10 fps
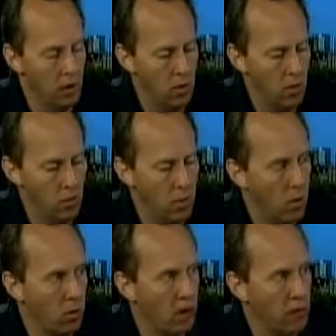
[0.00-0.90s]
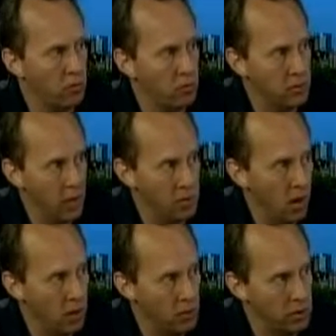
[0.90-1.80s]
remote classroom
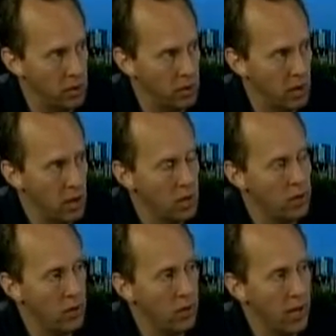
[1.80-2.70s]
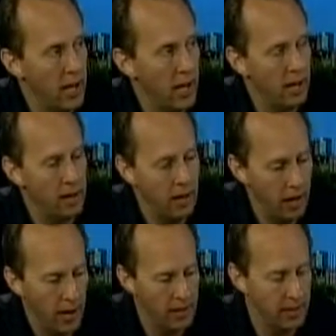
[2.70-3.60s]
technology so that,
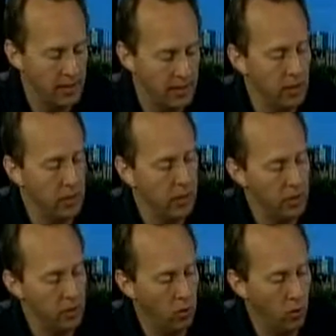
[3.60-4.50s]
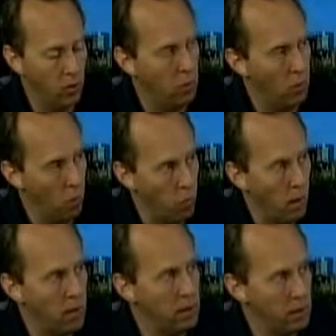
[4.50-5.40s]
as an example, they could hold
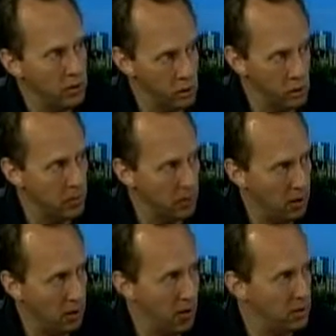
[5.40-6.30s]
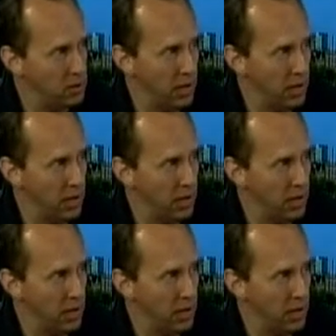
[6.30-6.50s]
one German class in